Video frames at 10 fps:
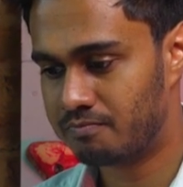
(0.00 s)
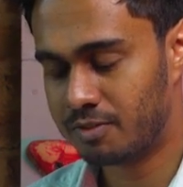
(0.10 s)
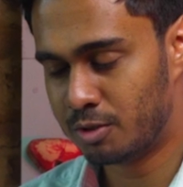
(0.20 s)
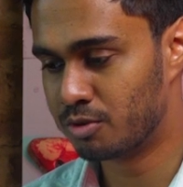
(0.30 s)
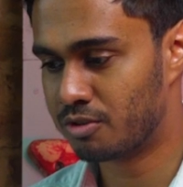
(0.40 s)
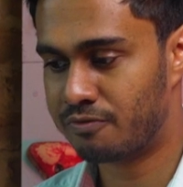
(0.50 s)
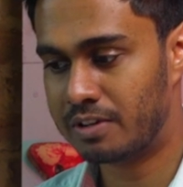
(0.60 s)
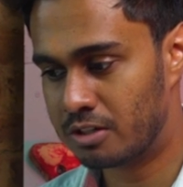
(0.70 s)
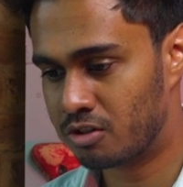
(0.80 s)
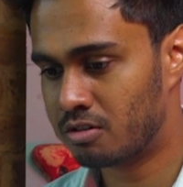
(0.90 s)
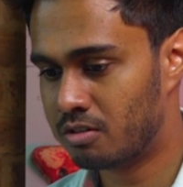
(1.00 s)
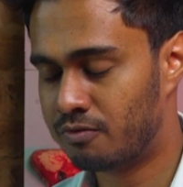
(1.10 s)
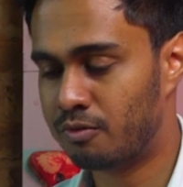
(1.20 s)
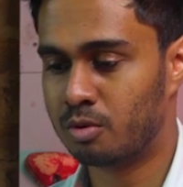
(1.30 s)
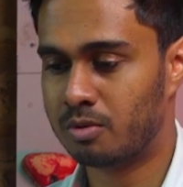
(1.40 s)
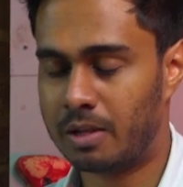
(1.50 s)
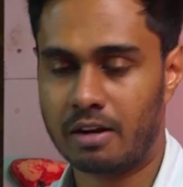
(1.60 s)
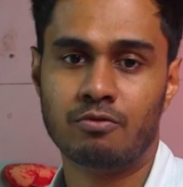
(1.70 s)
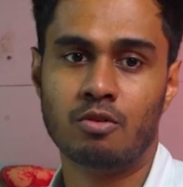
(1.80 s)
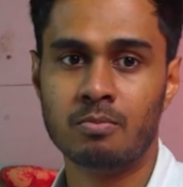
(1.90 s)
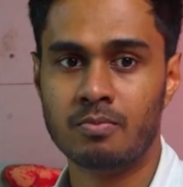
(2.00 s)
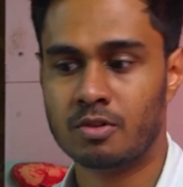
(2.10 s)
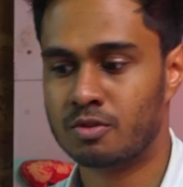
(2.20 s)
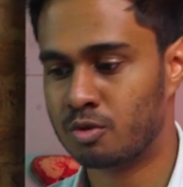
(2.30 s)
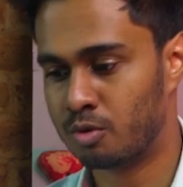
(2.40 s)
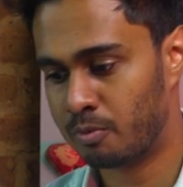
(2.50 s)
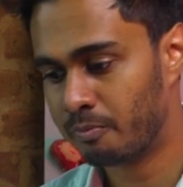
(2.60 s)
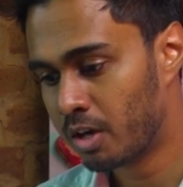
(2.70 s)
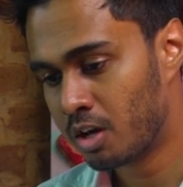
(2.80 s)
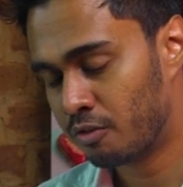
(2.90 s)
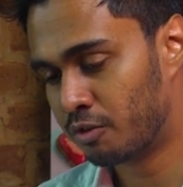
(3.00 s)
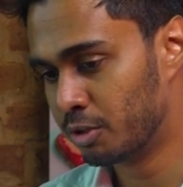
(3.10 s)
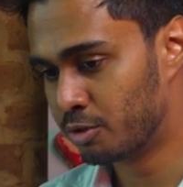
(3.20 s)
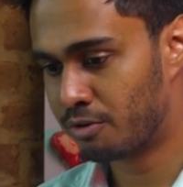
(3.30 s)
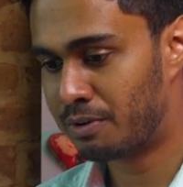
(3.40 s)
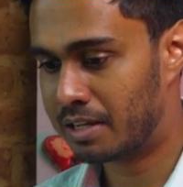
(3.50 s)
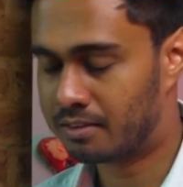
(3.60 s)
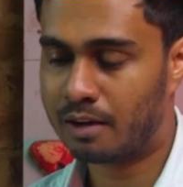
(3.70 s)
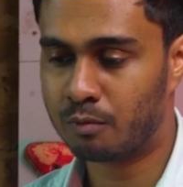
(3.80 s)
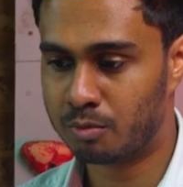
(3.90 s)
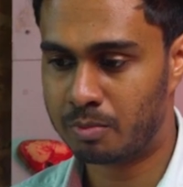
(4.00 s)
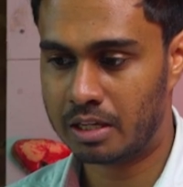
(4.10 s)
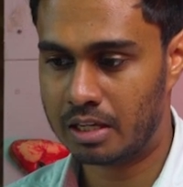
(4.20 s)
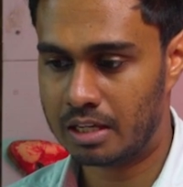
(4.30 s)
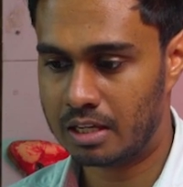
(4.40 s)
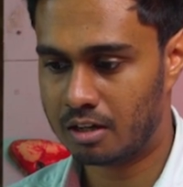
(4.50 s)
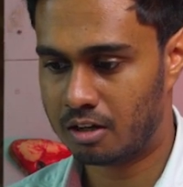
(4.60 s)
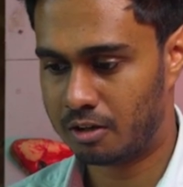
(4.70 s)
user feature for the platform. So for NutriWeek, that would be